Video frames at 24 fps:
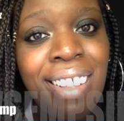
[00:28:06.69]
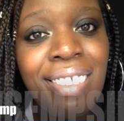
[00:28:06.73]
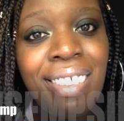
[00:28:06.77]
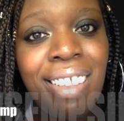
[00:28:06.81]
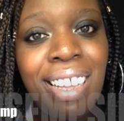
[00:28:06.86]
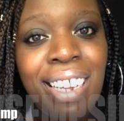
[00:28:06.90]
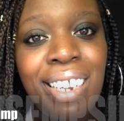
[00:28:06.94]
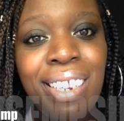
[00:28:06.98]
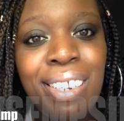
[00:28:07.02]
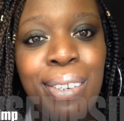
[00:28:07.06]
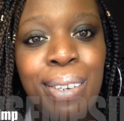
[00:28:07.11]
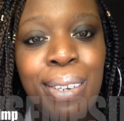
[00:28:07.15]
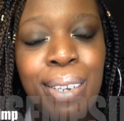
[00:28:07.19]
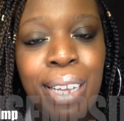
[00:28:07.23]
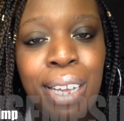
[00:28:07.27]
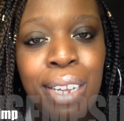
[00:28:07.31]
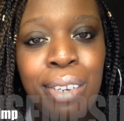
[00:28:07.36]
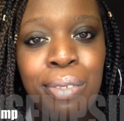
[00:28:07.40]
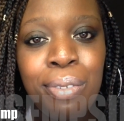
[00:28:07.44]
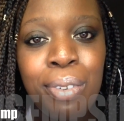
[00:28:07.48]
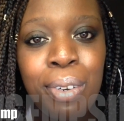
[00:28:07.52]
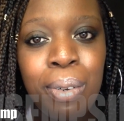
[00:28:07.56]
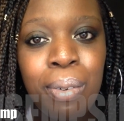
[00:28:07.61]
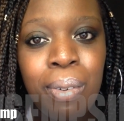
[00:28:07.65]
Thank you
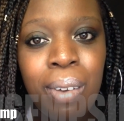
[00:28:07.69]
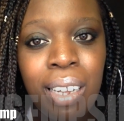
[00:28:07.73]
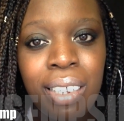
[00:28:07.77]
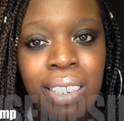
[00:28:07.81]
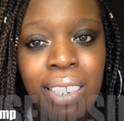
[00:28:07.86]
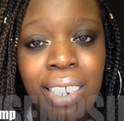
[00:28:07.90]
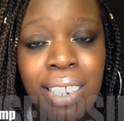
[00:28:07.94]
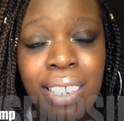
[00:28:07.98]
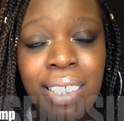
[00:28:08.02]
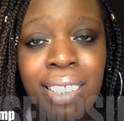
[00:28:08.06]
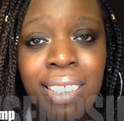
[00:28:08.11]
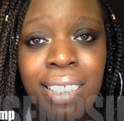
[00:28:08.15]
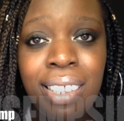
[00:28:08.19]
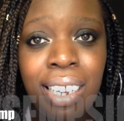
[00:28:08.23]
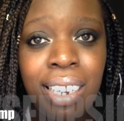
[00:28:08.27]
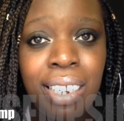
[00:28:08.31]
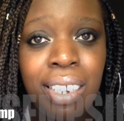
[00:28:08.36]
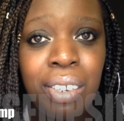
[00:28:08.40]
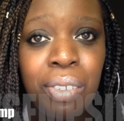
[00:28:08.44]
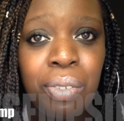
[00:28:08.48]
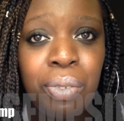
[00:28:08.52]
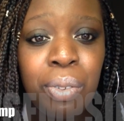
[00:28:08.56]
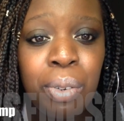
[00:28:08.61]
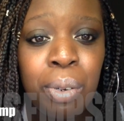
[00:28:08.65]
again for watching.
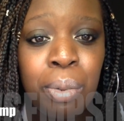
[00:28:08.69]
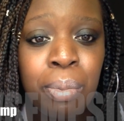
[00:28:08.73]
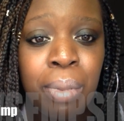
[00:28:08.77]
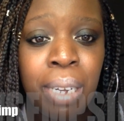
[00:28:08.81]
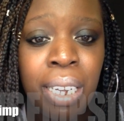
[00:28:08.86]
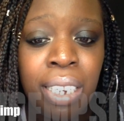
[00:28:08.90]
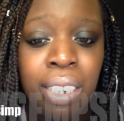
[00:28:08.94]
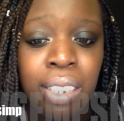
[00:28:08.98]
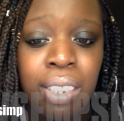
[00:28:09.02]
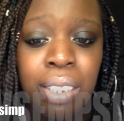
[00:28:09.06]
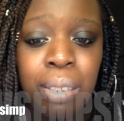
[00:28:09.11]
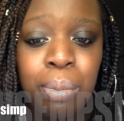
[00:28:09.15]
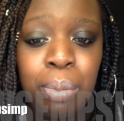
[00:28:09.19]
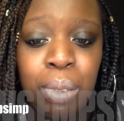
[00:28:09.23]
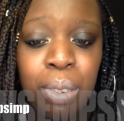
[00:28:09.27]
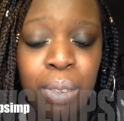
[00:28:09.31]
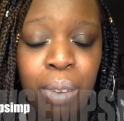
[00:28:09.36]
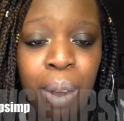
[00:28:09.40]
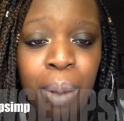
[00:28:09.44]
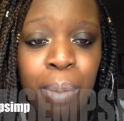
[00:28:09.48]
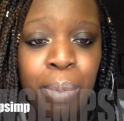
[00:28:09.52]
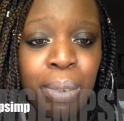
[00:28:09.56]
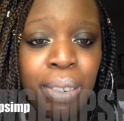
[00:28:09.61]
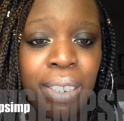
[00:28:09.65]
Thank you for my
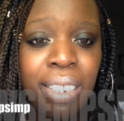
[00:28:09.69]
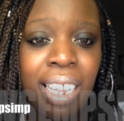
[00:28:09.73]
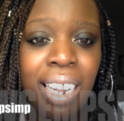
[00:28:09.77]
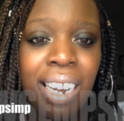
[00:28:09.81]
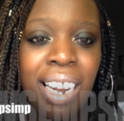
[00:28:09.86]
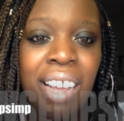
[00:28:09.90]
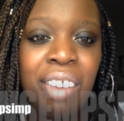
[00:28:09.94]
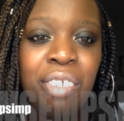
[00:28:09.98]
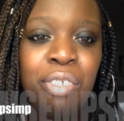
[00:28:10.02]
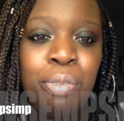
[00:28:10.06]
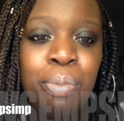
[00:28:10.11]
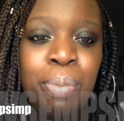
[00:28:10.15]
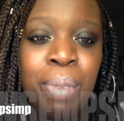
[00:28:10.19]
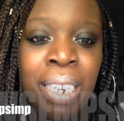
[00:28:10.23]
subscribers that have